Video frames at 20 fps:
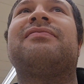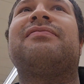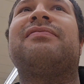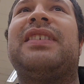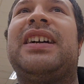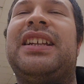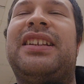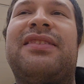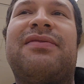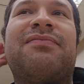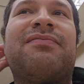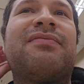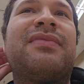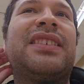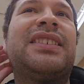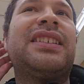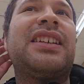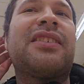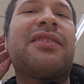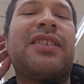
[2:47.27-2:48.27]
Wait,
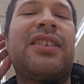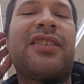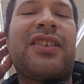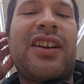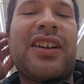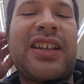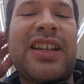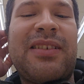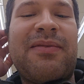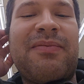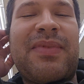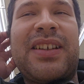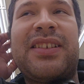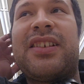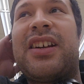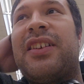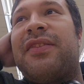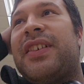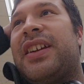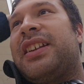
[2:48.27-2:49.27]
is there a real card game based
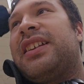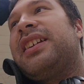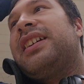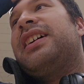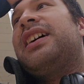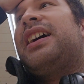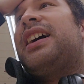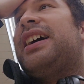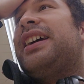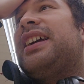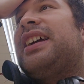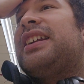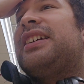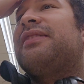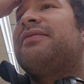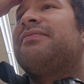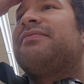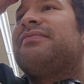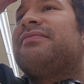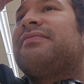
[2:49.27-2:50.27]
off it? I gotta
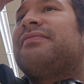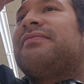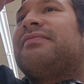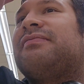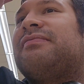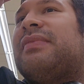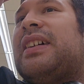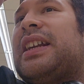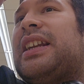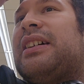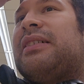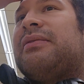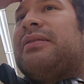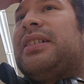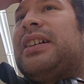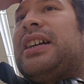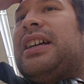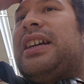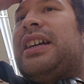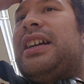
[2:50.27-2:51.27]
find out
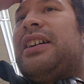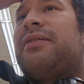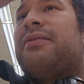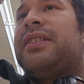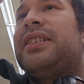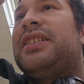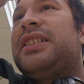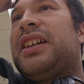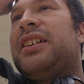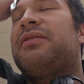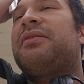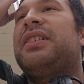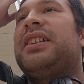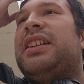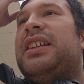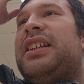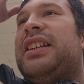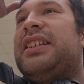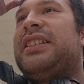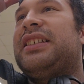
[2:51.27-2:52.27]
what I gotta recheck what
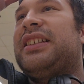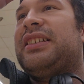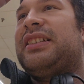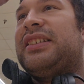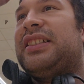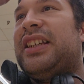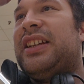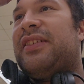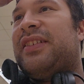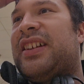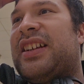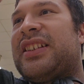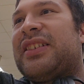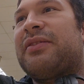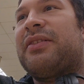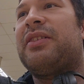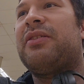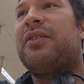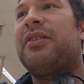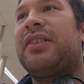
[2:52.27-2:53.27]
it is and see if it has a
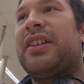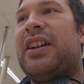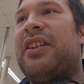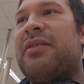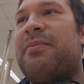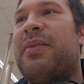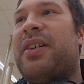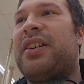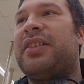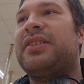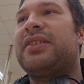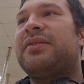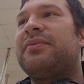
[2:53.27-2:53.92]
real world counterpart.